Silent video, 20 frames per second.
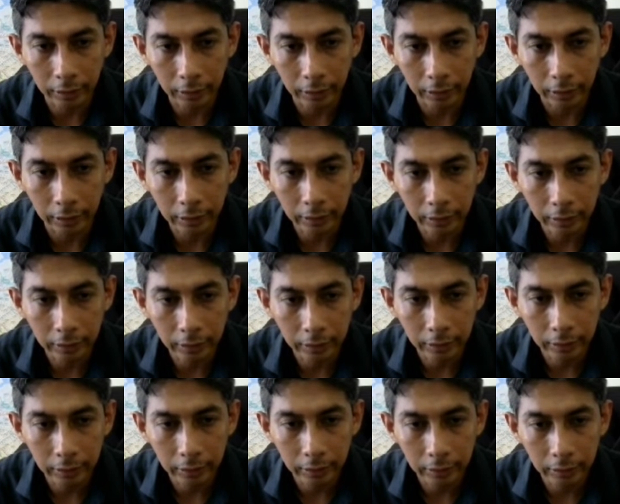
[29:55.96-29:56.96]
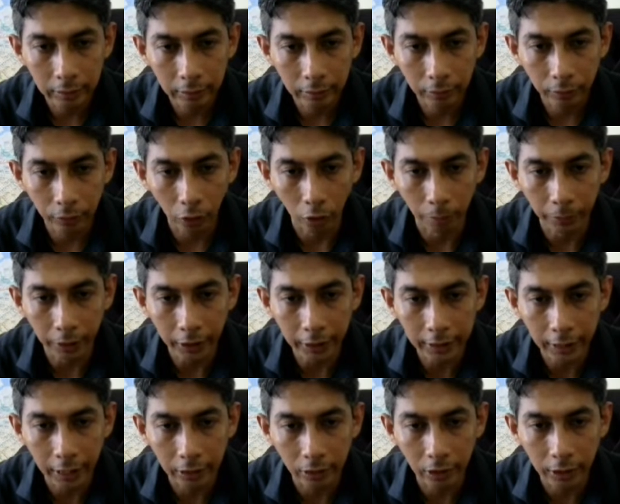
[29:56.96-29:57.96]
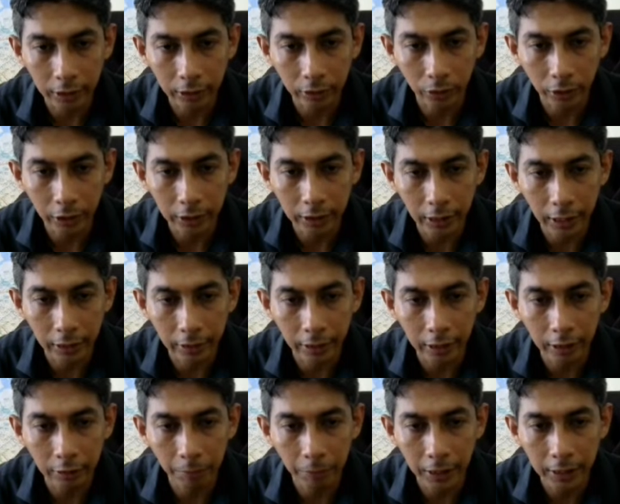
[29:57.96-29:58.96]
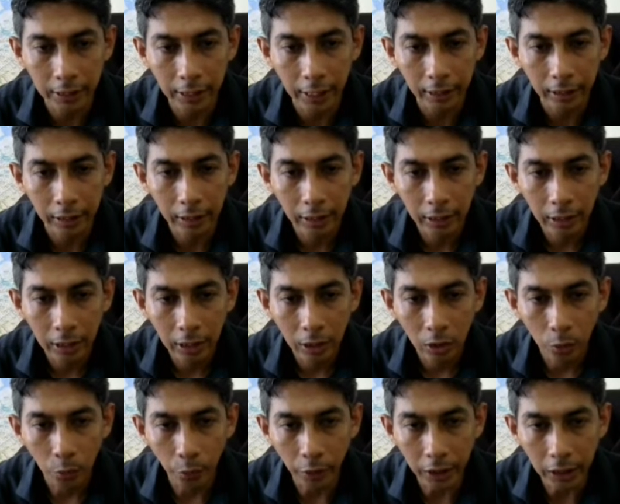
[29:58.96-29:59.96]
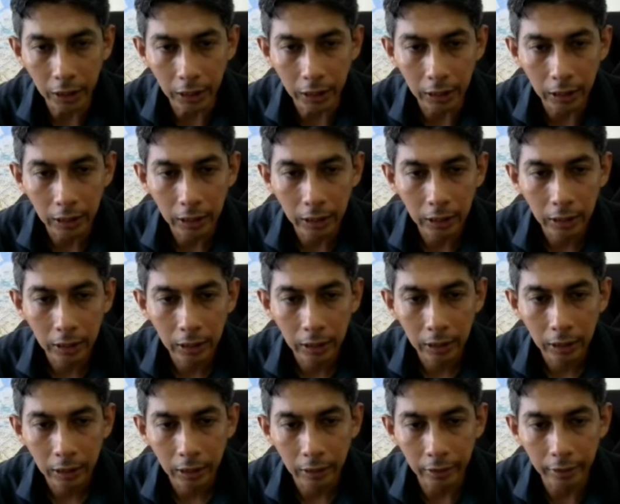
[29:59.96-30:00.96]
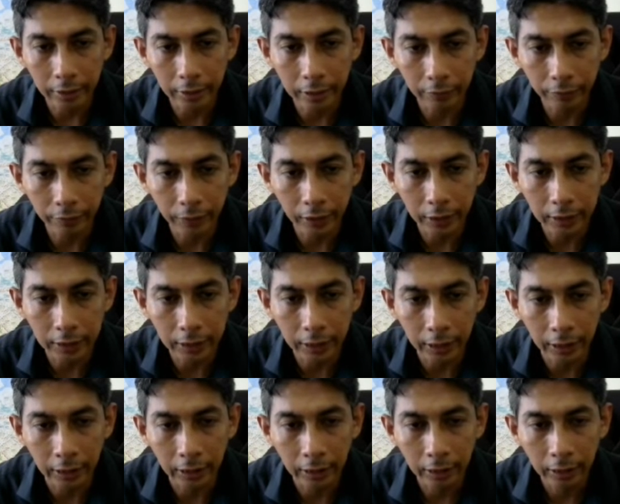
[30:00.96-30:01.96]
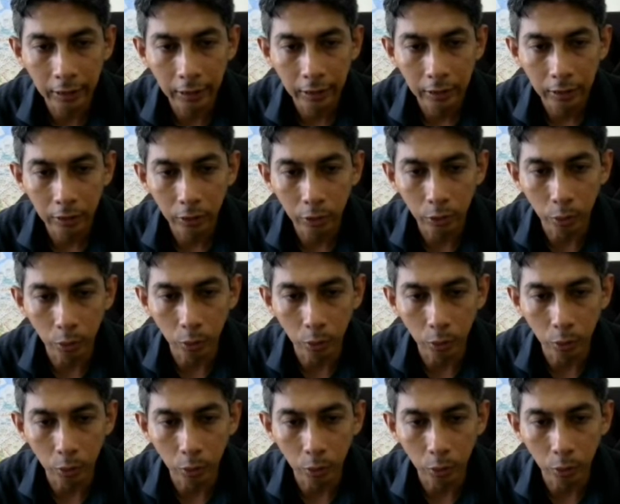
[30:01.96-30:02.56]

yeah, from this address to this address, means that we reserve this thing to